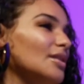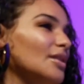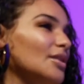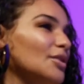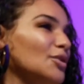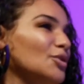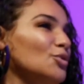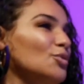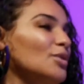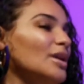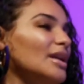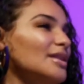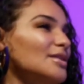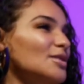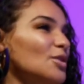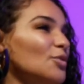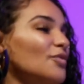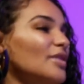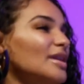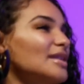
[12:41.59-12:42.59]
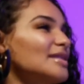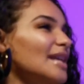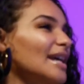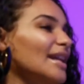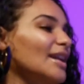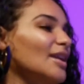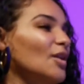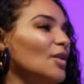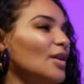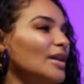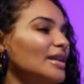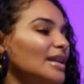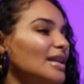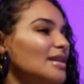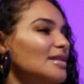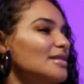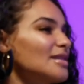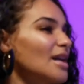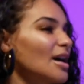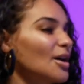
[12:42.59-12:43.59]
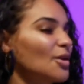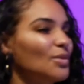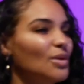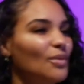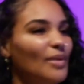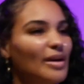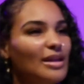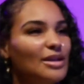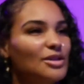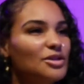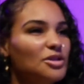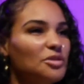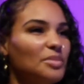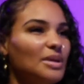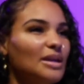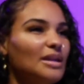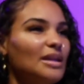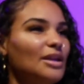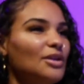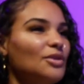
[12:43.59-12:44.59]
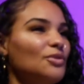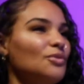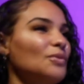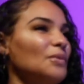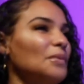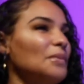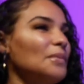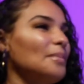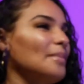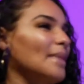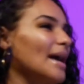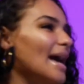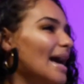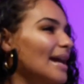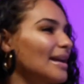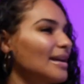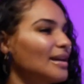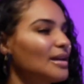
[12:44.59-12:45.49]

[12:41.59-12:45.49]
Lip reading: you getting so fixated on things not going the way they should be, then you mad and